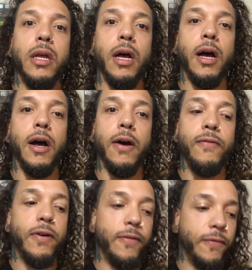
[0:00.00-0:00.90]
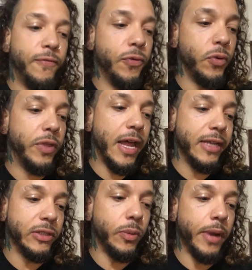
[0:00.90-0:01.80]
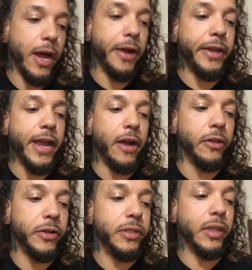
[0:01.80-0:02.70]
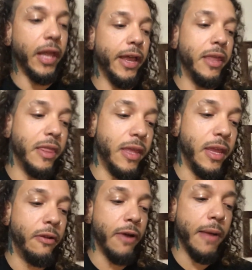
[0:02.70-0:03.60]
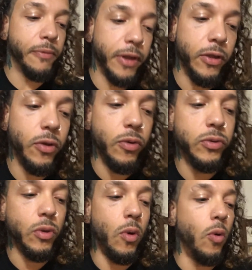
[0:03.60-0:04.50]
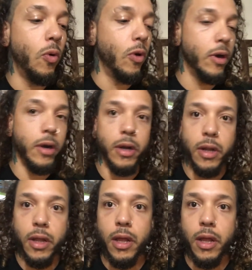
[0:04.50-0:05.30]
of food that has a little bit higher calories, like the crab rangoons or